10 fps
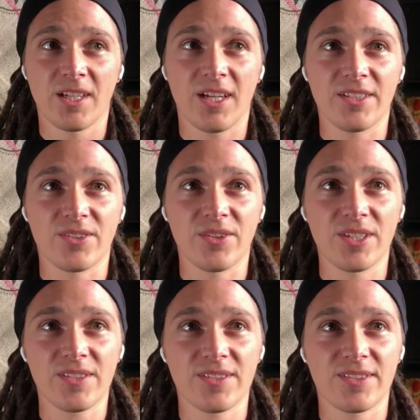And so
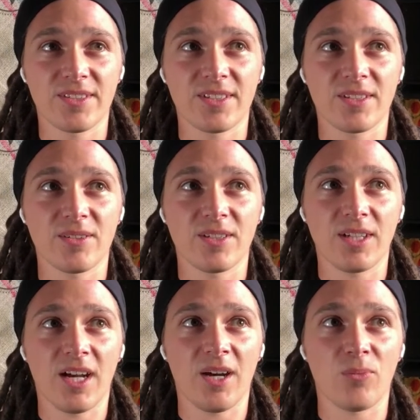this
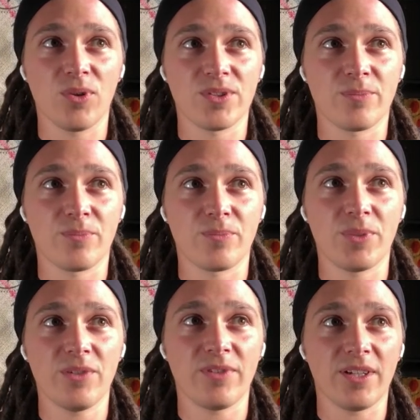was a
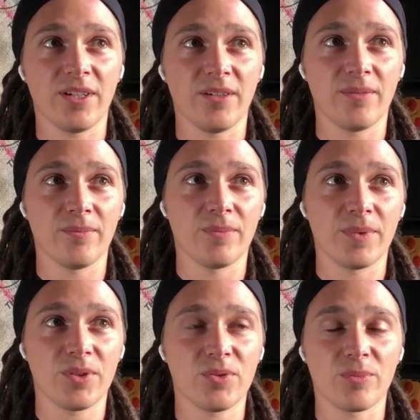bit of
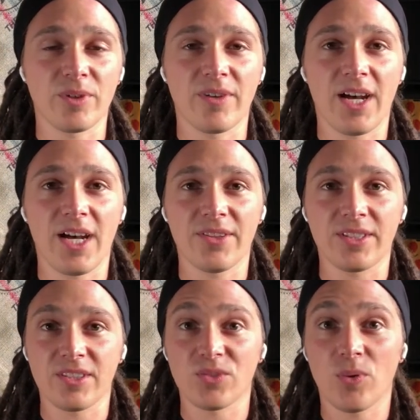a hard
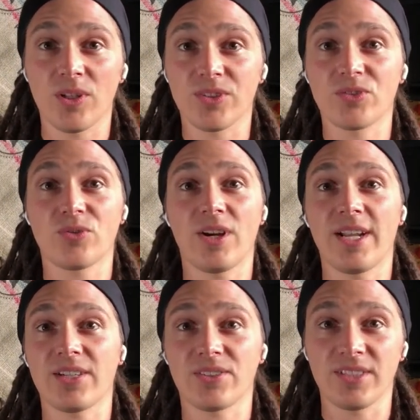thing to swallow, to try and
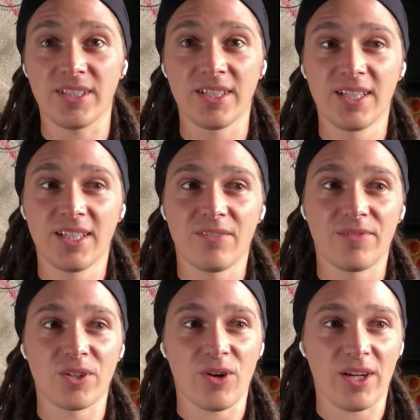actually
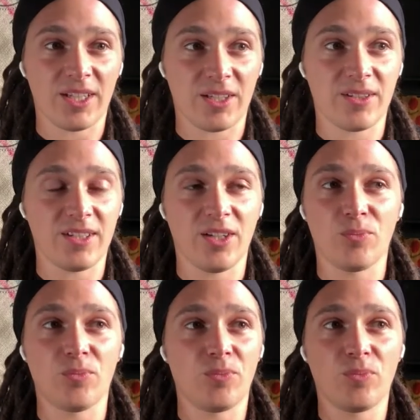figure out, like, you know,
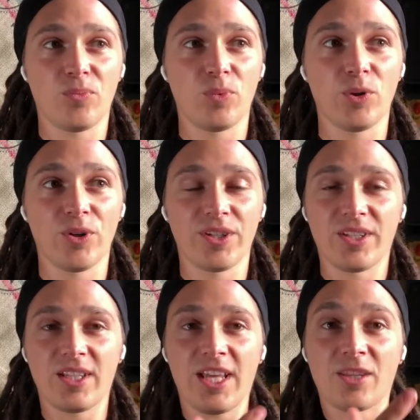we were
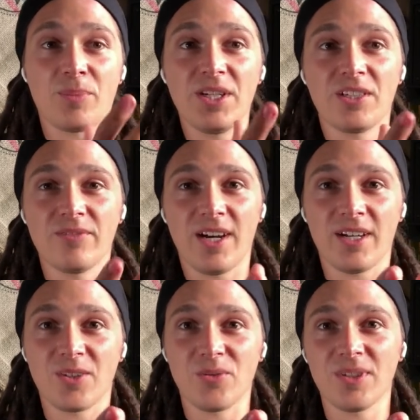at the peak of our
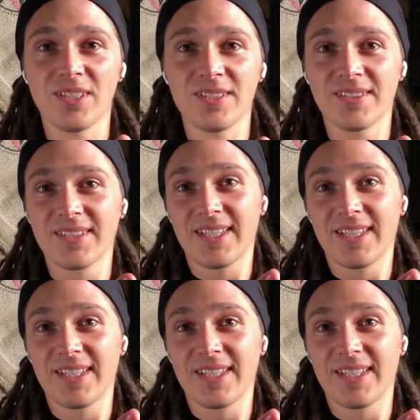careers,